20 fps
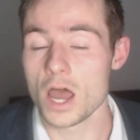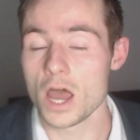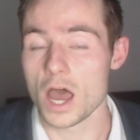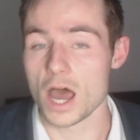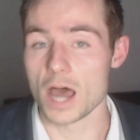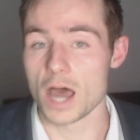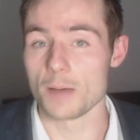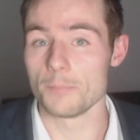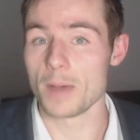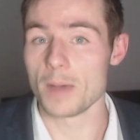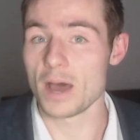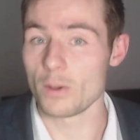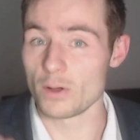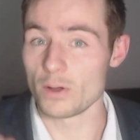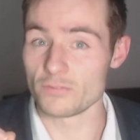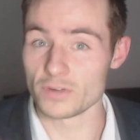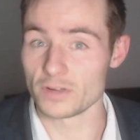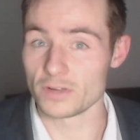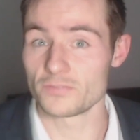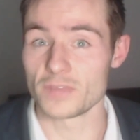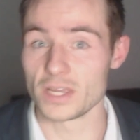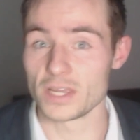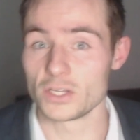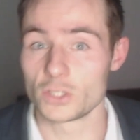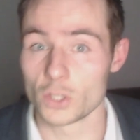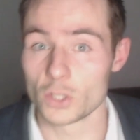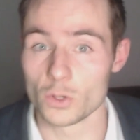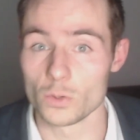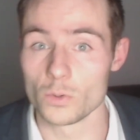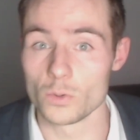However, if they
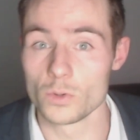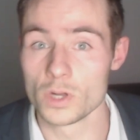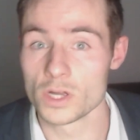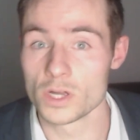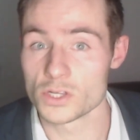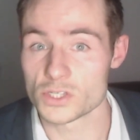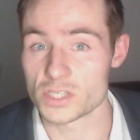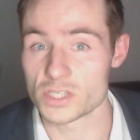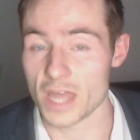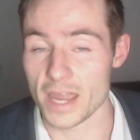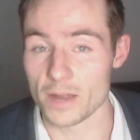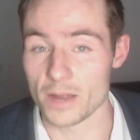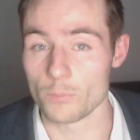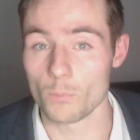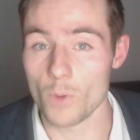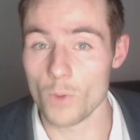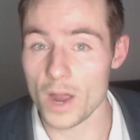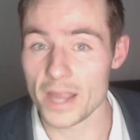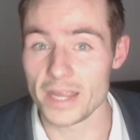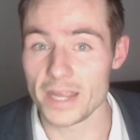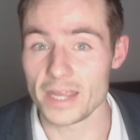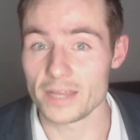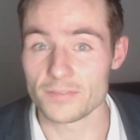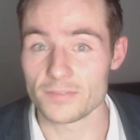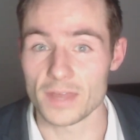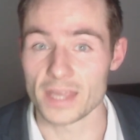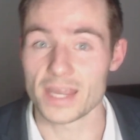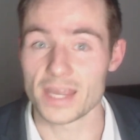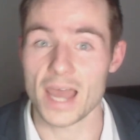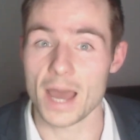do stay and wait,
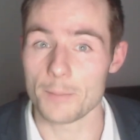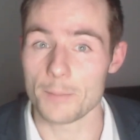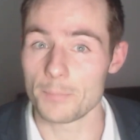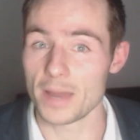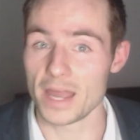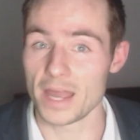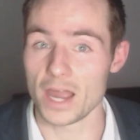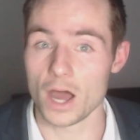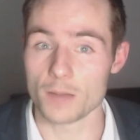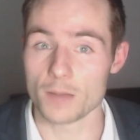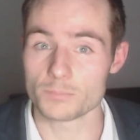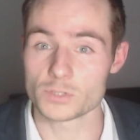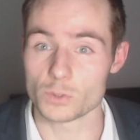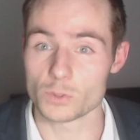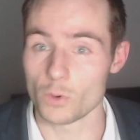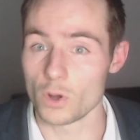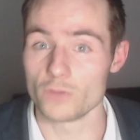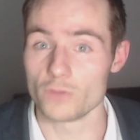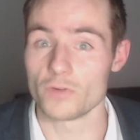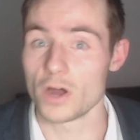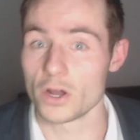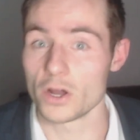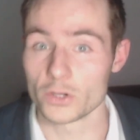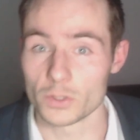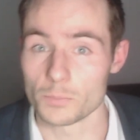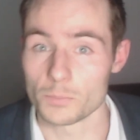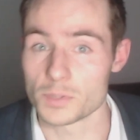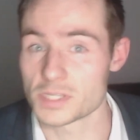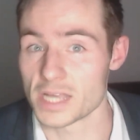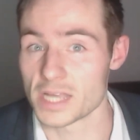they can pay up to over
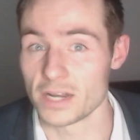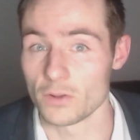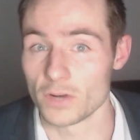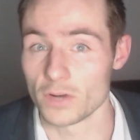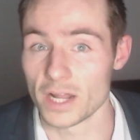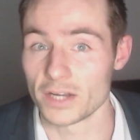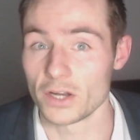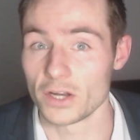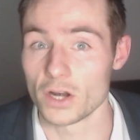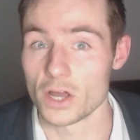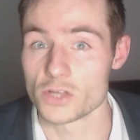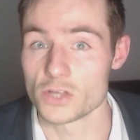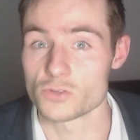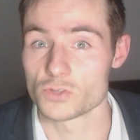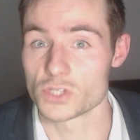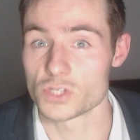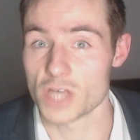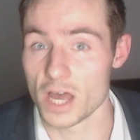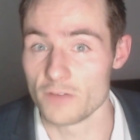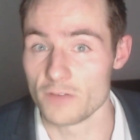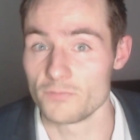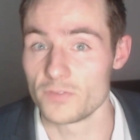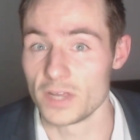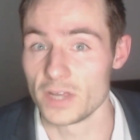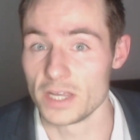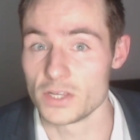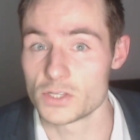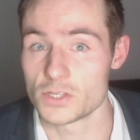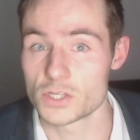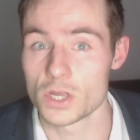100% on annualised return
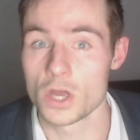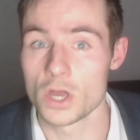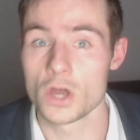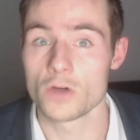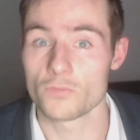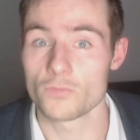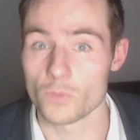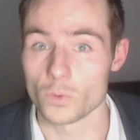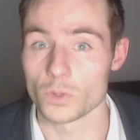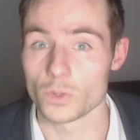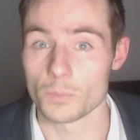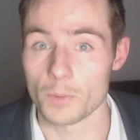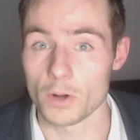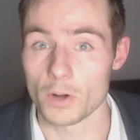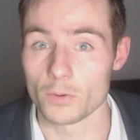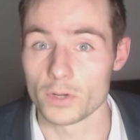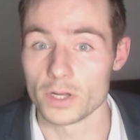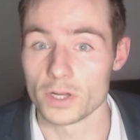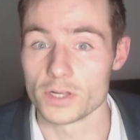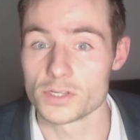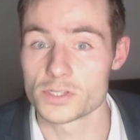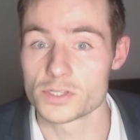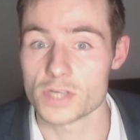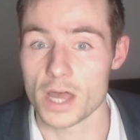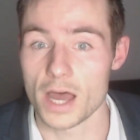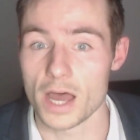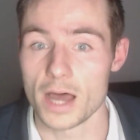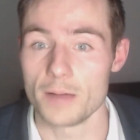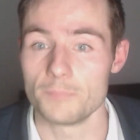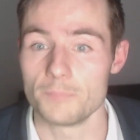fees for the brokers
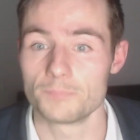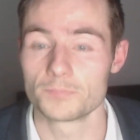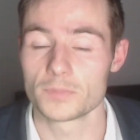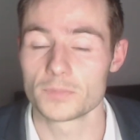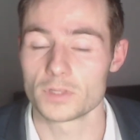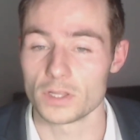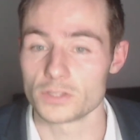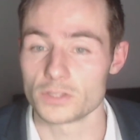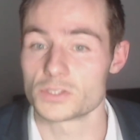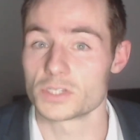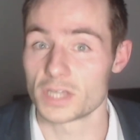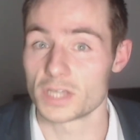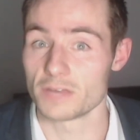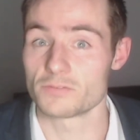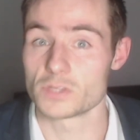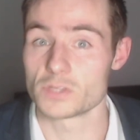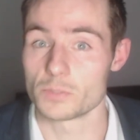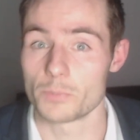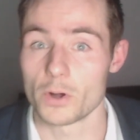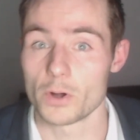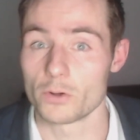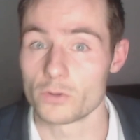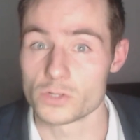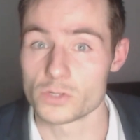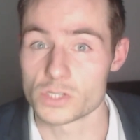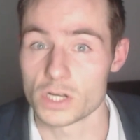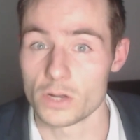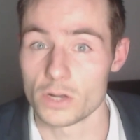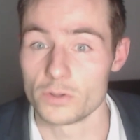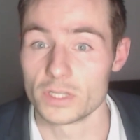to give to the
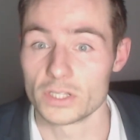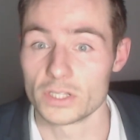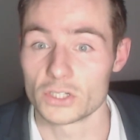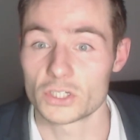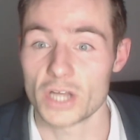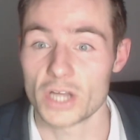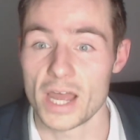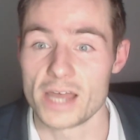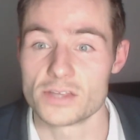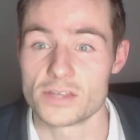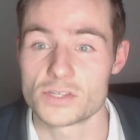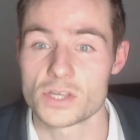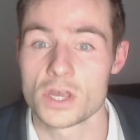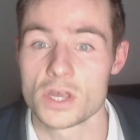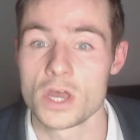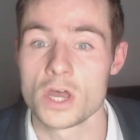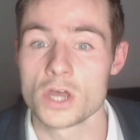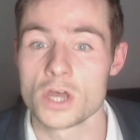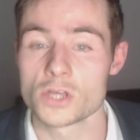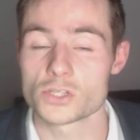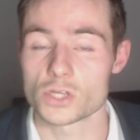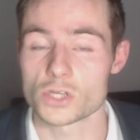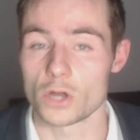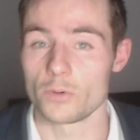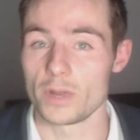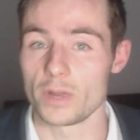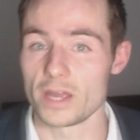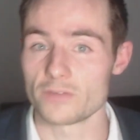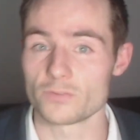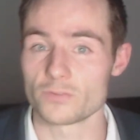brokers are loading the shares. So
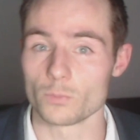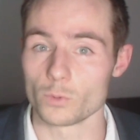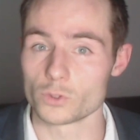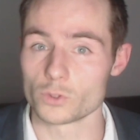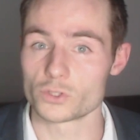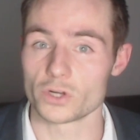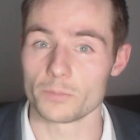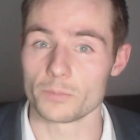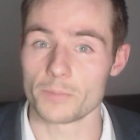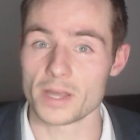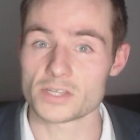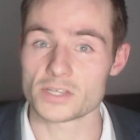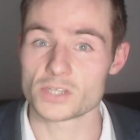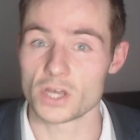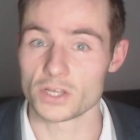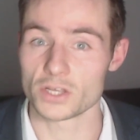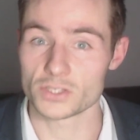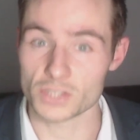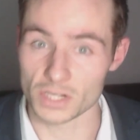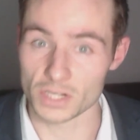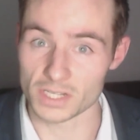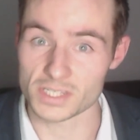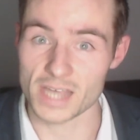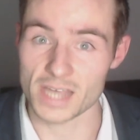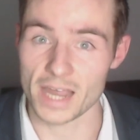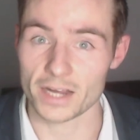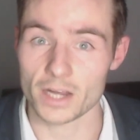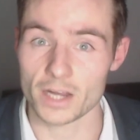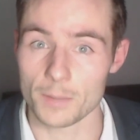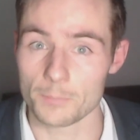if the Wall Street Bets herd can
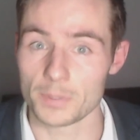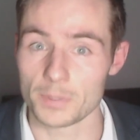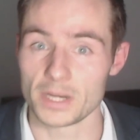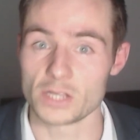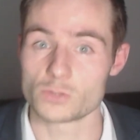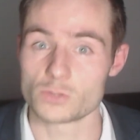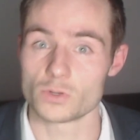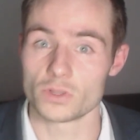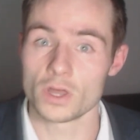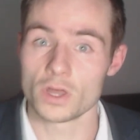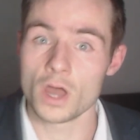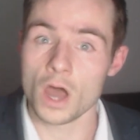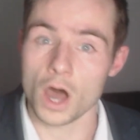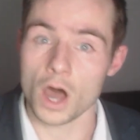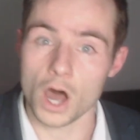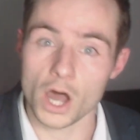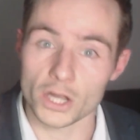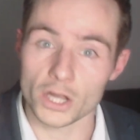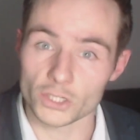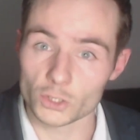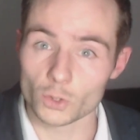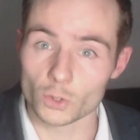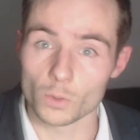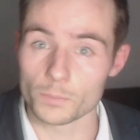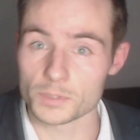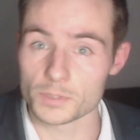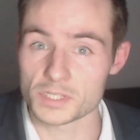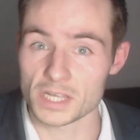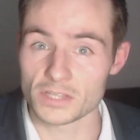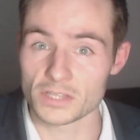attack companies with a high short
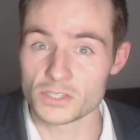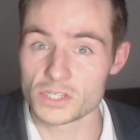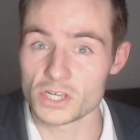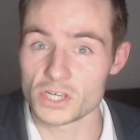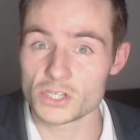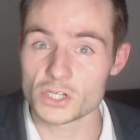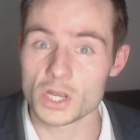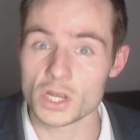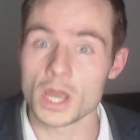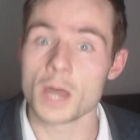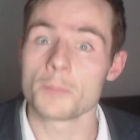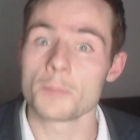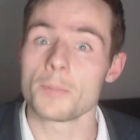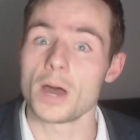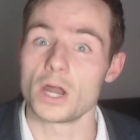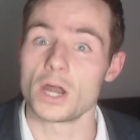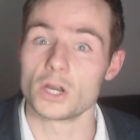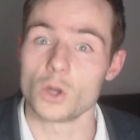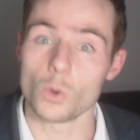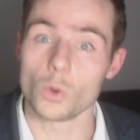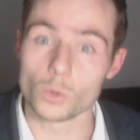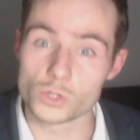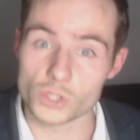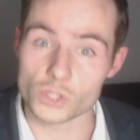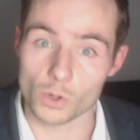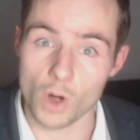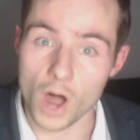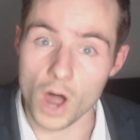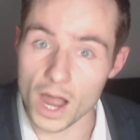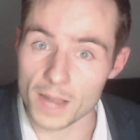percentage and
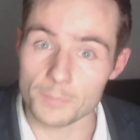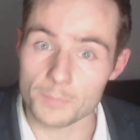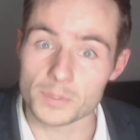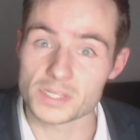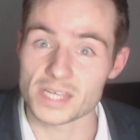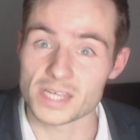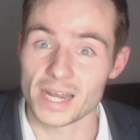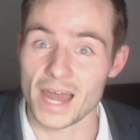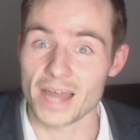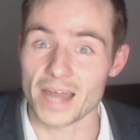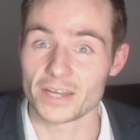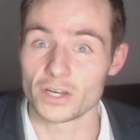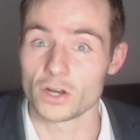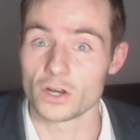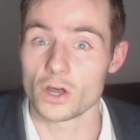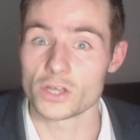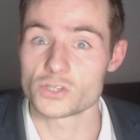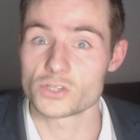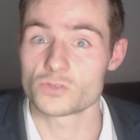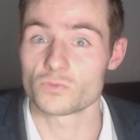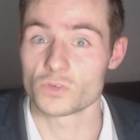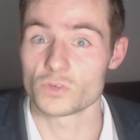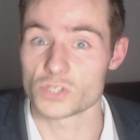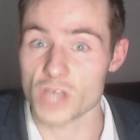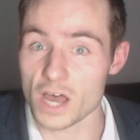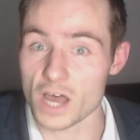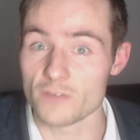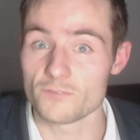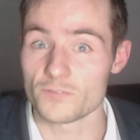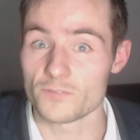also a high percent annualised
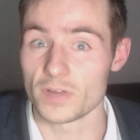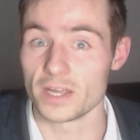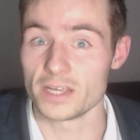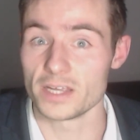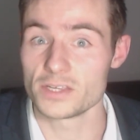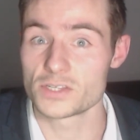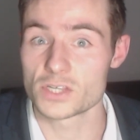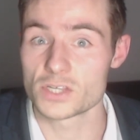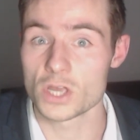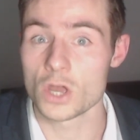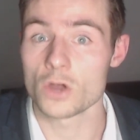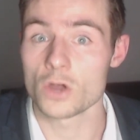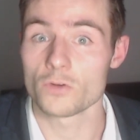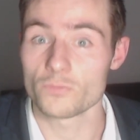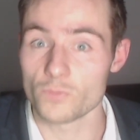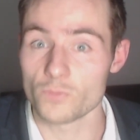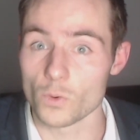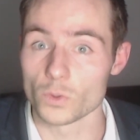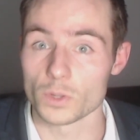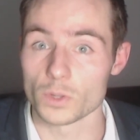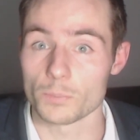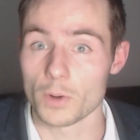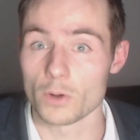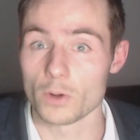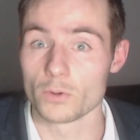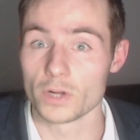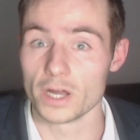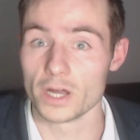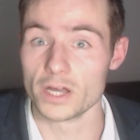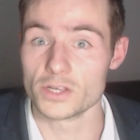return fees for the
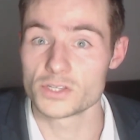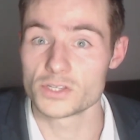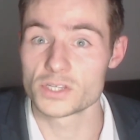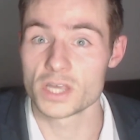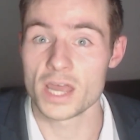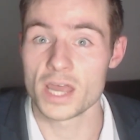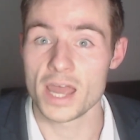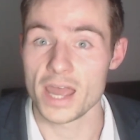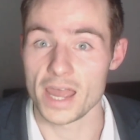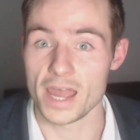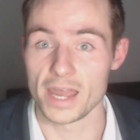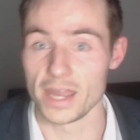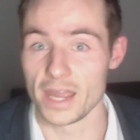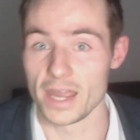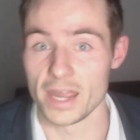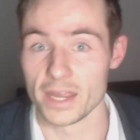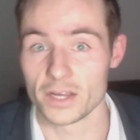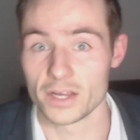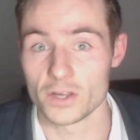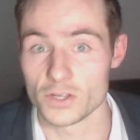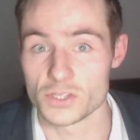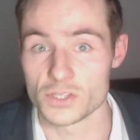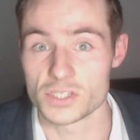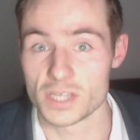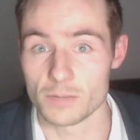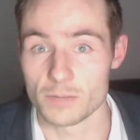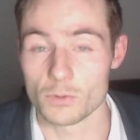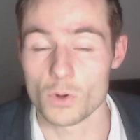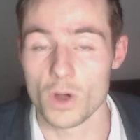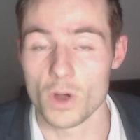brokers, it could
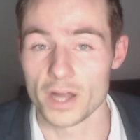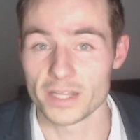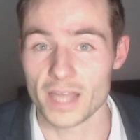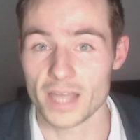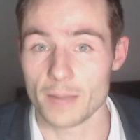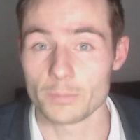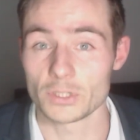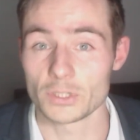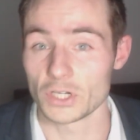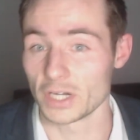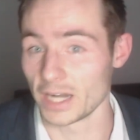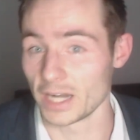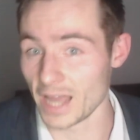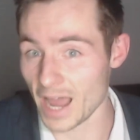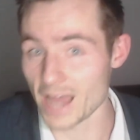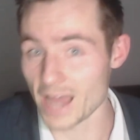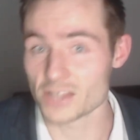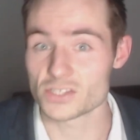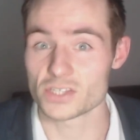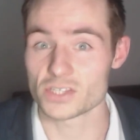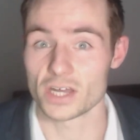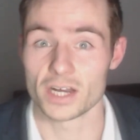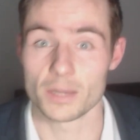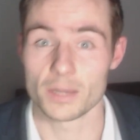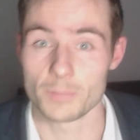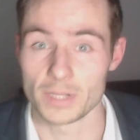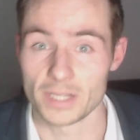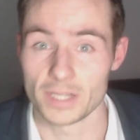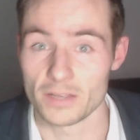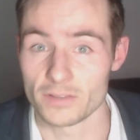seem quite damaging, and it has done. I
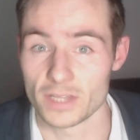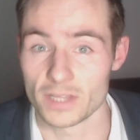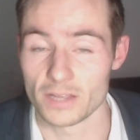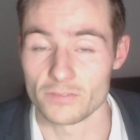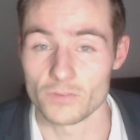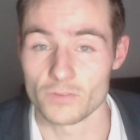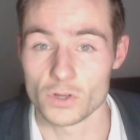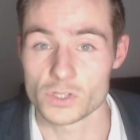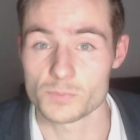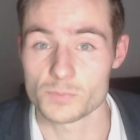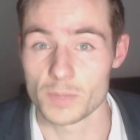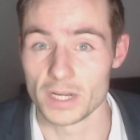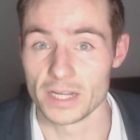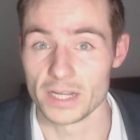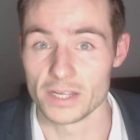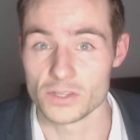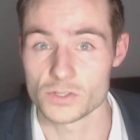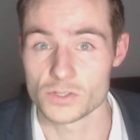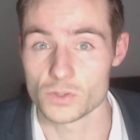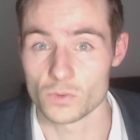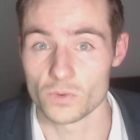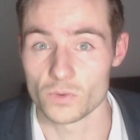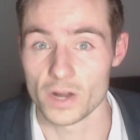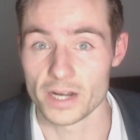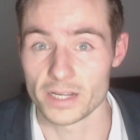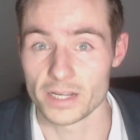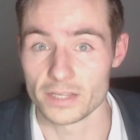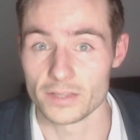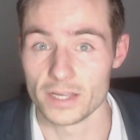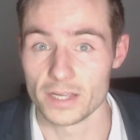mean, they've lost billions
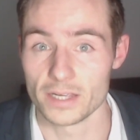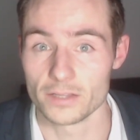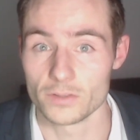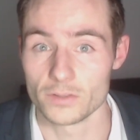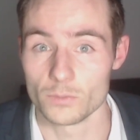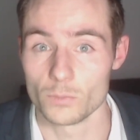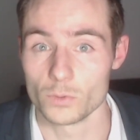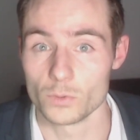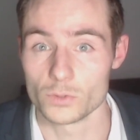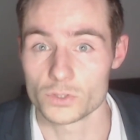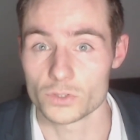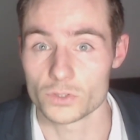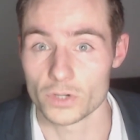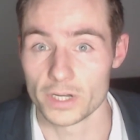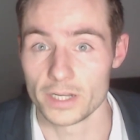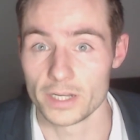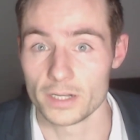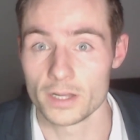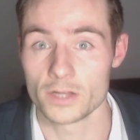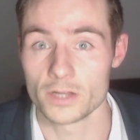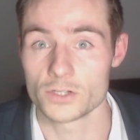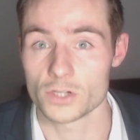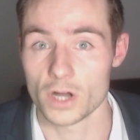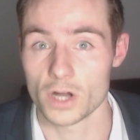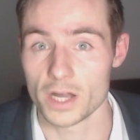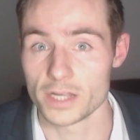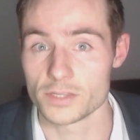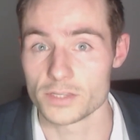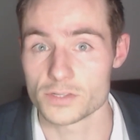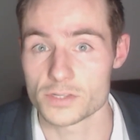already, the Wall Street
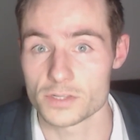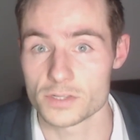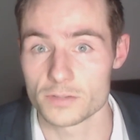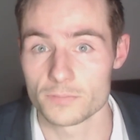giants.